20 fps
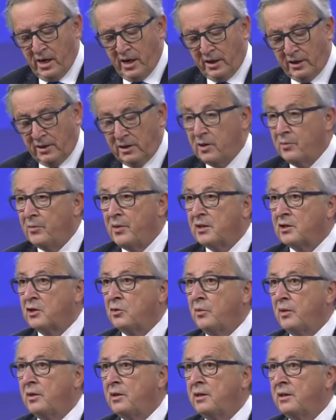in the
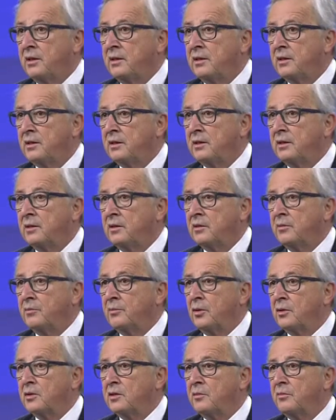best way
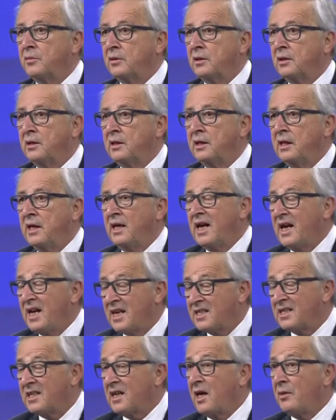possible.
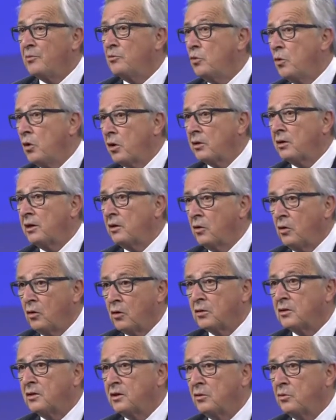As I'm working
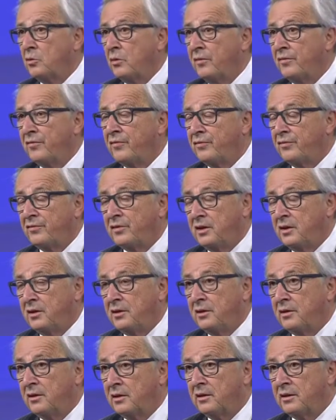also with
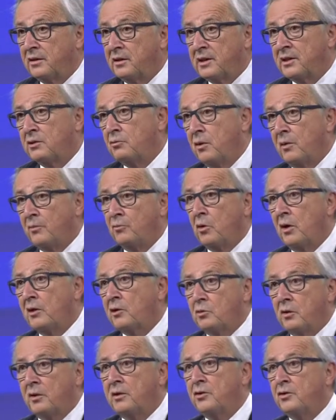the extreme right
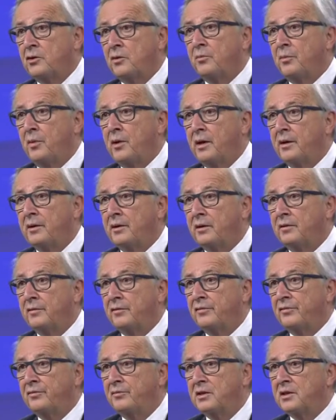coalition partner of
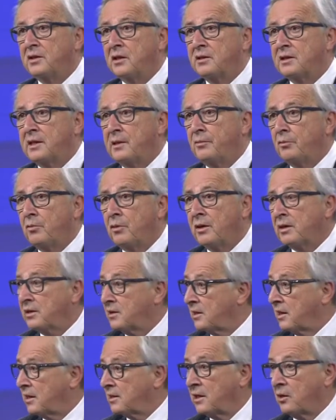Mr.
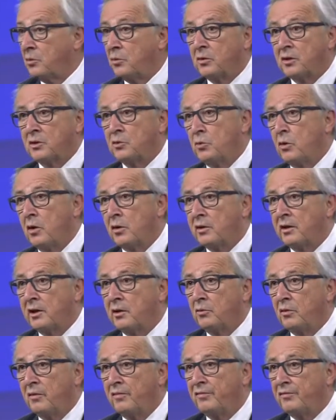Tsipras, as I was
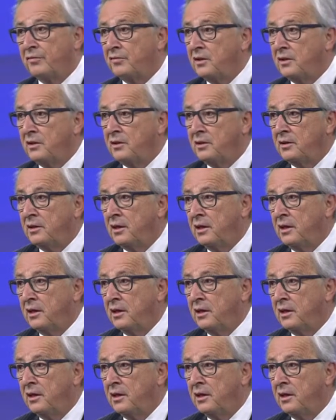working with the